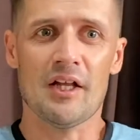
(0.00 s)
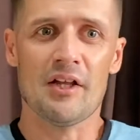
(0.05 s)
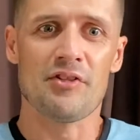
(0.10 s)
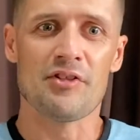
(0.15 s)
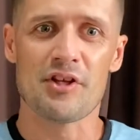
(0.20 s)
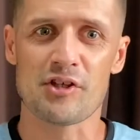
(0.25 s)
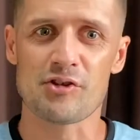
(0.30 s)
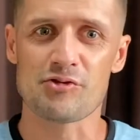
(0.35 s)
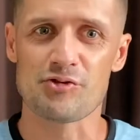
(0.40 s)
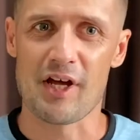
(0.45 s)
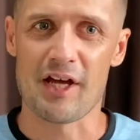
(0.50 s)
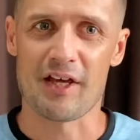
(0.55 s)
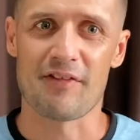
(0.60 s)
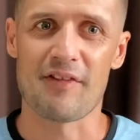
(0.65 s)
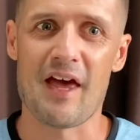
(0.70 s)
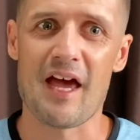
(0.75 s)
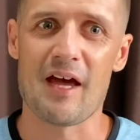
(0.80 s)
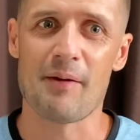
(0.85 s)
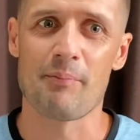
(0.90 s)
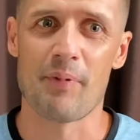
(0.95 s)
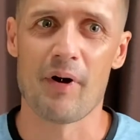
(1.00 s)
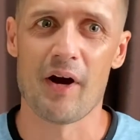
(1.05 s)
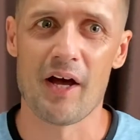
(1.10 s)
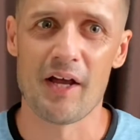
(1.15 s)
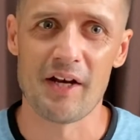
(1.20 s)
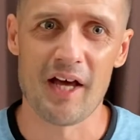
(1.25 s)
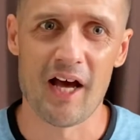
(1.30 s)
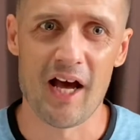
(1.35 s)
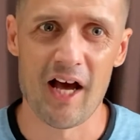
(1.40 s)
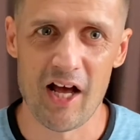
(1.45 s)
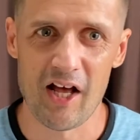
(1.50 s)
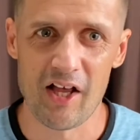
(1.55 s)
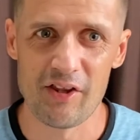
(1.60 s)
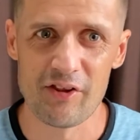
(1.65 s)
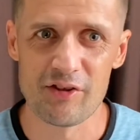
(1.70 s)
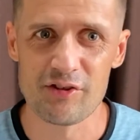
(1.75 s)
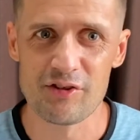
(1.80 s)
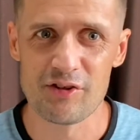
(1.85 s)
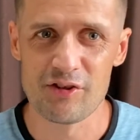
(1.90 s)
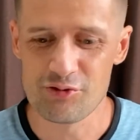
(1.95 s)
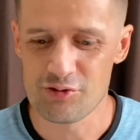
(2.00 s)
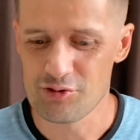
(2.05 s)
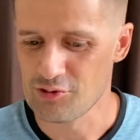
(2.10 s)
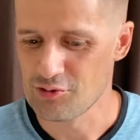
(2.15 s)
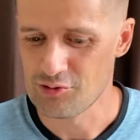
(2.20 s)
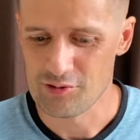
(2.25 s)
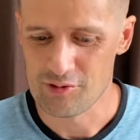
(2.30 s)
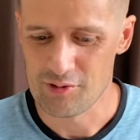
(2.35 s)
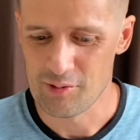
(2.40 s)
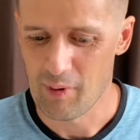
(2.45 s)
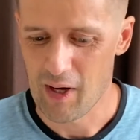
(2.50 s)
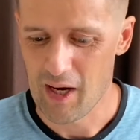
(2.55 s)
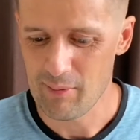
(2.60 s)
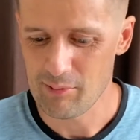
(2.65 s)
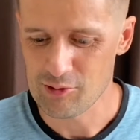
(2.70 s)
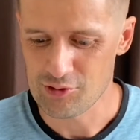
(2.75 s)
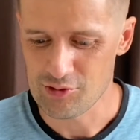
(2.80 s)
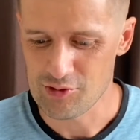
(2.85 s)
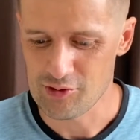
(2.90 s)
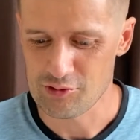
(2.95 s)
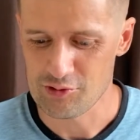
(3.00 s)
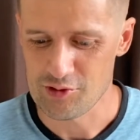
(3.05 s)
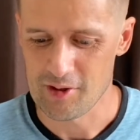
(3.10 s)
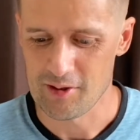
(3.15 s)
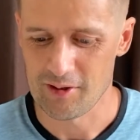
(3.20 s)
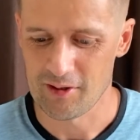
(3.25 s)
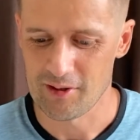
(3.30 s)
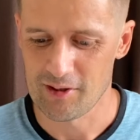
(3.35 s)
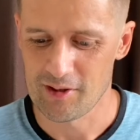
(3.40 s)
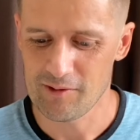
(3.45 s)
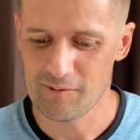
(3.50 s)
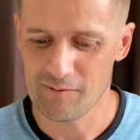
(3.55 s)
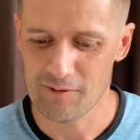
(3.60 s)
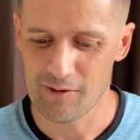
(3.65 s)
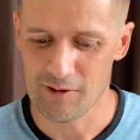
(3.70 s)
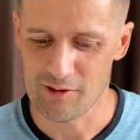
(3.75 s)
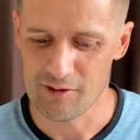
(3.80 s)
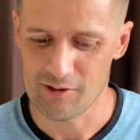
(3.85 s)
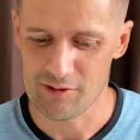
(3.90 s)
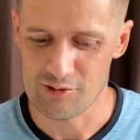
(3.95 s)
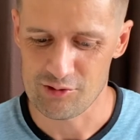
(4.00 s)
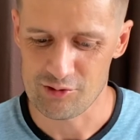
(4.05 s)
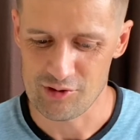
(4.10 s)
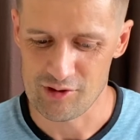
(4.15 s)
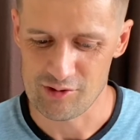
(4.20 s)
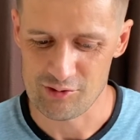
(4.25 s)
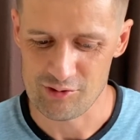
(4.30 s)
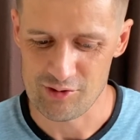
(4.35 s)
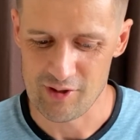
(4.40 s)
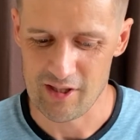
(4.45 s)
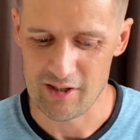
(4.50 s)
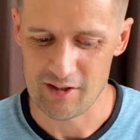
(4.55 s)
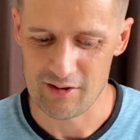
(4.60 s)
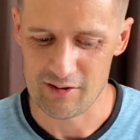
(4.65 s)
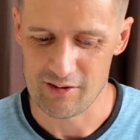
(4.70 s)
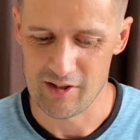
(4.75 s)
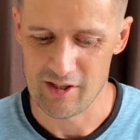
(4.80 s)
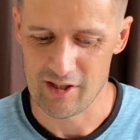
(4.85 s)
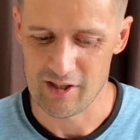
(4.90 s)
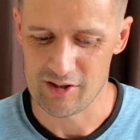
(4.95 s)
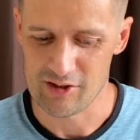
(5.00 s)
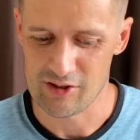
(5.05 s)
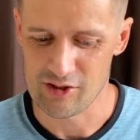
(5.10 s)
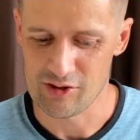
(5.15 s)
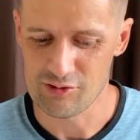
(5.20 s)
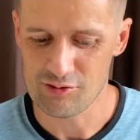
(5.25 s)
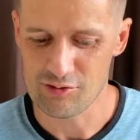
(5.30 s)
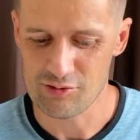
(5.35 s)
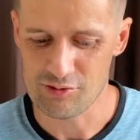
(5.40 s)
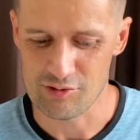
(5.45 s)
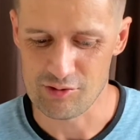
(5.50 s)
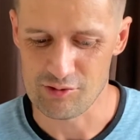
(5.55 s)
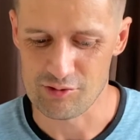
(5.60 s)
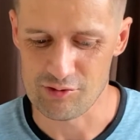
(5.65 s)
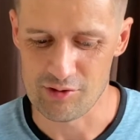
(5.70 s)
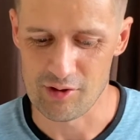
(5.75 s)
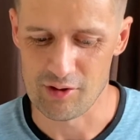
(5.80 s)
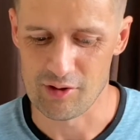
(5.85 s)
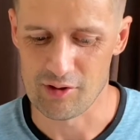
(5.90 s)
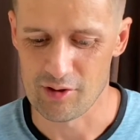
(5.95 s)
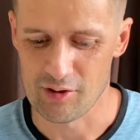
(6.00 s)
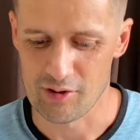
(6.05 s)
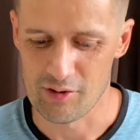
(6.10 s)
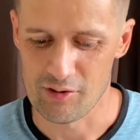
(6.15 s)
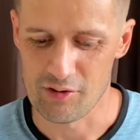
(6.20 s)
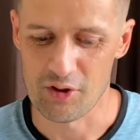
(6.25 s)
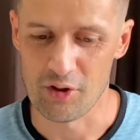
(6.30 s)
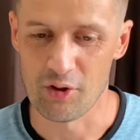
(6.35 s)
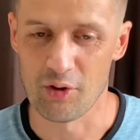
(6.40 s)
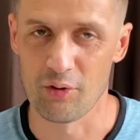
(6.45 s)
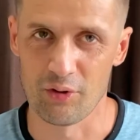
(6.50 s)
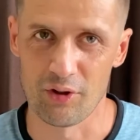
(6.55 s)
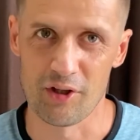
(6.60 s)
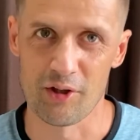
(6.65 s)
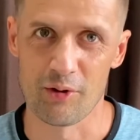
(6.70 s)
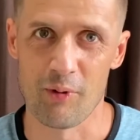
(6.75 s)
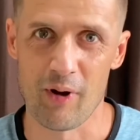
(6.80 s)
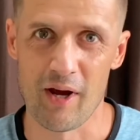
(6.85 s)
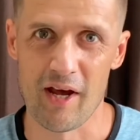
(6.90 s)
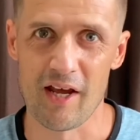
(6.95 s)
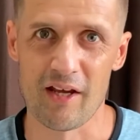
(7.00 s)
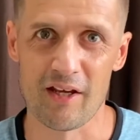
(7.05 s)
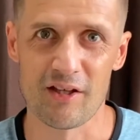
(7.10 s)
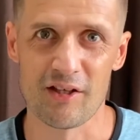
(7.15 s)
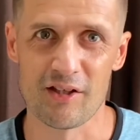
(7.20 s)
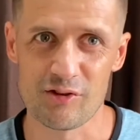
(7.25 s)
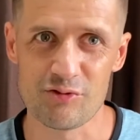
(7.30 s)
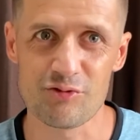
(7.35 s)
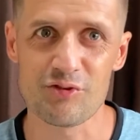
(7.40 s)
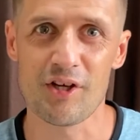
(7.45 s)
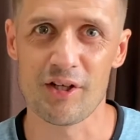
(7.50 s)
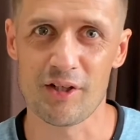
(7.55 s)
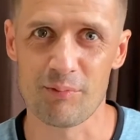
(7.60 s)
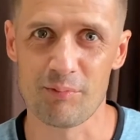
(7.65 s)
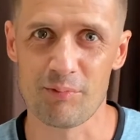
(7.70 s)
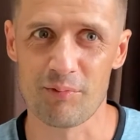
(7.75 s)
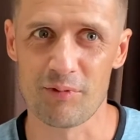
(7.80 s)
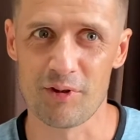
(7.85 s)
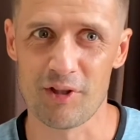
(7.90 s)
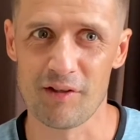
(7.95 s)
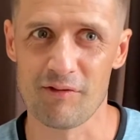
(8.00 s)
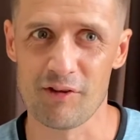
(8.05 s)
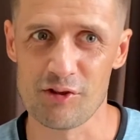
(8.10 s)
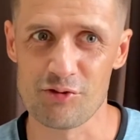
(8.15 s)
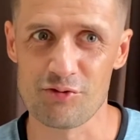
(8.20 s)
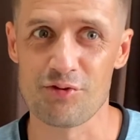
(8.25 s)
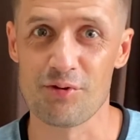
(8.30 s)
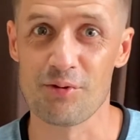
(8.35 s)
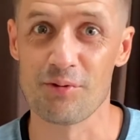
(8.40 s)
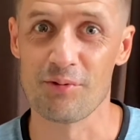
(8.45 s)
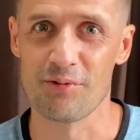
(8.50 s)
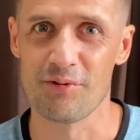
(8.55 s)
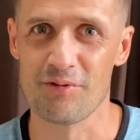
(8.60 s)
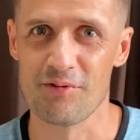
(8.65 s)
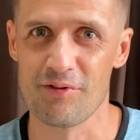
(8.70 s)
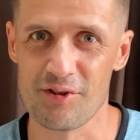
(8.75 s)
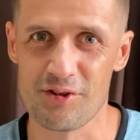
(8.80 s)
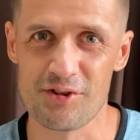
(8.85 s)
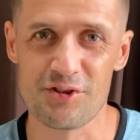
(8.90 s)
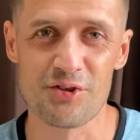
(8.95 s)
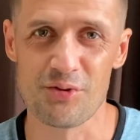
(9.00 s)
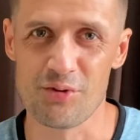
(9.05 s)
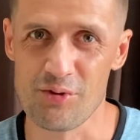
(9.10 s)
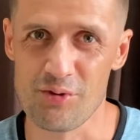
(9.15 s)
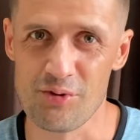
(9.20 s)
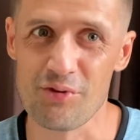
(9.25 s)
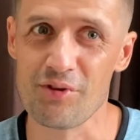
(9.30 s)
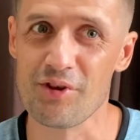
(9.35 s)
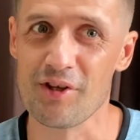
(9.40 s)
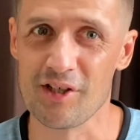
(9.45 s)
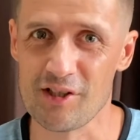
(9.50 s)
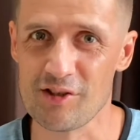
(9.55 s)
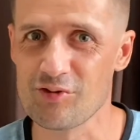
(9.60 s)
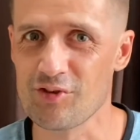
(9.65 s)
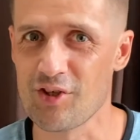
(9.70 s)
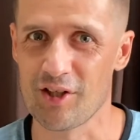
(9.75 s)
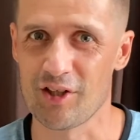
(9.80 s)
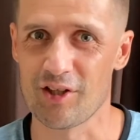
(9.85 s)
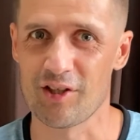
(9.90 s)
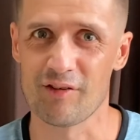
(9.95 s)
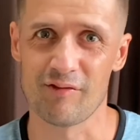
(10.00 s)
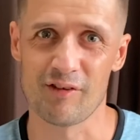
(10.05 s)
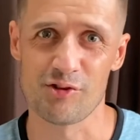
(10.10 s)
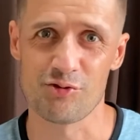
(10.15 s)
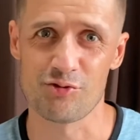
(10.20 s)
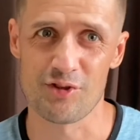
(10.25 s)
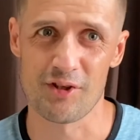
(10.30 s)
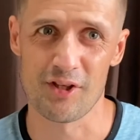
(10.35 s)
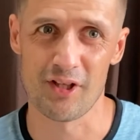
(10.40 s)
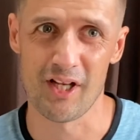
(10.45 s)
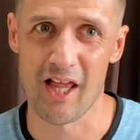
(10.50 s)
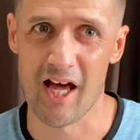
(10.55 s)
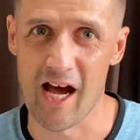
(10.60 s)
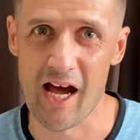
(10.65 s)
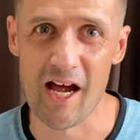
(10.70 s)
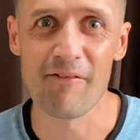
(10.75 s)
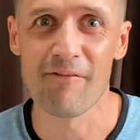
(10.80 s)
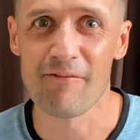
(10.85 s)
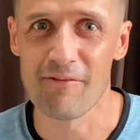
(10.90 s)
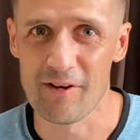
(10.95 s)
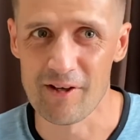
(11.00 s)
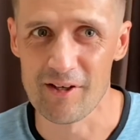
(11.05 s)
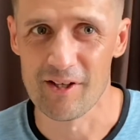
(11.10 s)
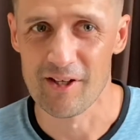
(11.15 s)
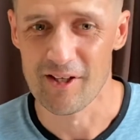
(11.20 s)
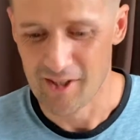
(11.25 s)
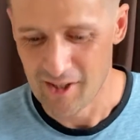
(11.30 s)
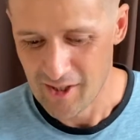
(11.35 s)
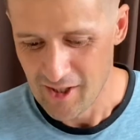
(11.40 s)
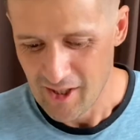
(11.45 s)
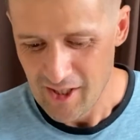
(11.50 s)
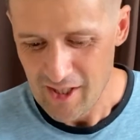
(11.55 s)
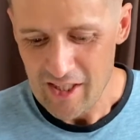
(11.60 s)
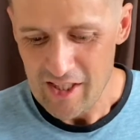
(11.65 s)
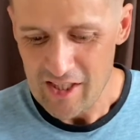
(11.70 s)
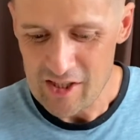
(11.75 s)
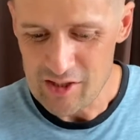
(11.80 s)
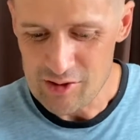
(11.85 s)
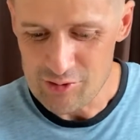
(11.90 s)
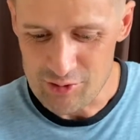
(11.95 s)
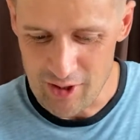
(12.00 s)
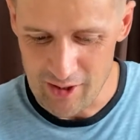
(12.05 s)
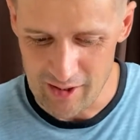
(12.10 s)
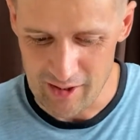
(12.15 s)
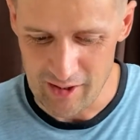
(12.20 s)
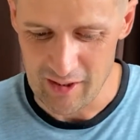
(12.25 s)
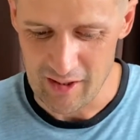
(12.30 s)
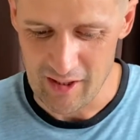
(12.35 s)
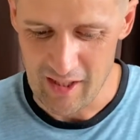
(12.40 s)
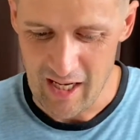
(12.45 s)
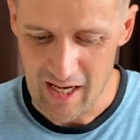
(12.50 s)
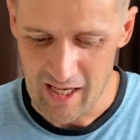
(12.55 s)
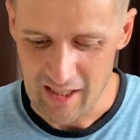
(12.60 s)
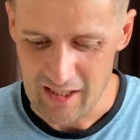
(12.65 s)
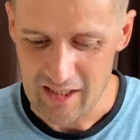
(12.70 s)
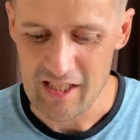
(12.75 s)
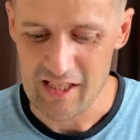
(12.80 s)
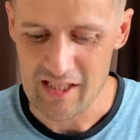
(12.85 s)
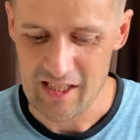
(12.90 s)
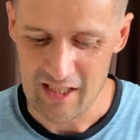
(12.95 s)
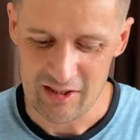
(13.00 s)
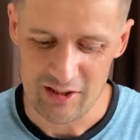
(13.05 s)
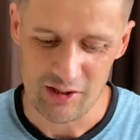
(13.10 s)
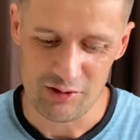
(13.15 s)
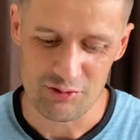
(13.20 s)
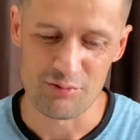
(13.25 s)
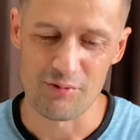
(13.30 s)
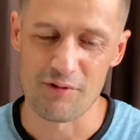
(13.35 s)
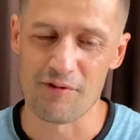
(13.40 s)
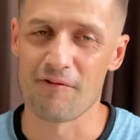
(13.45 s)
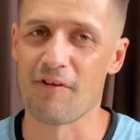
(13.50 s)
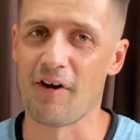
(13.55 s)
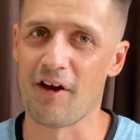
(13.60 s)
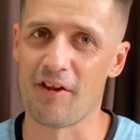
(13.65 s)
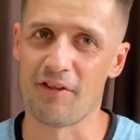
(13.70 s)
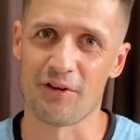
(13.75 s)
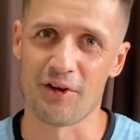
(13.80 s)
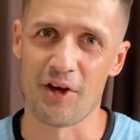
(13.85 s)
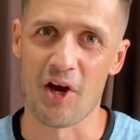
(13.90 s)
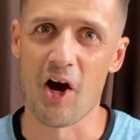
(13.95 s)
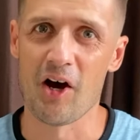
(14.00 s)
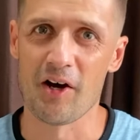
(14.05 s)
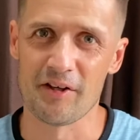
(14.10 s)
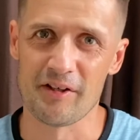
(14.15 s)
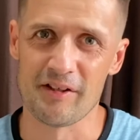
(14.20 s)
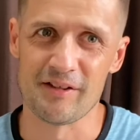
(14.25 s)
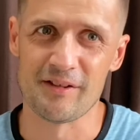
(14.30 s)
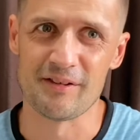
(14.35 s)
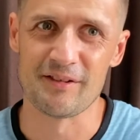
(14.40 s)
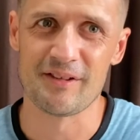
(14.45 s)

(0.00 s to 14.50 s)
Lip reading: things like that. But this is, the Bible says something different. It says that Jesus is the only way. He's gonna give us the truth and he's gonna give us the life and he's gonna connect us with Father God.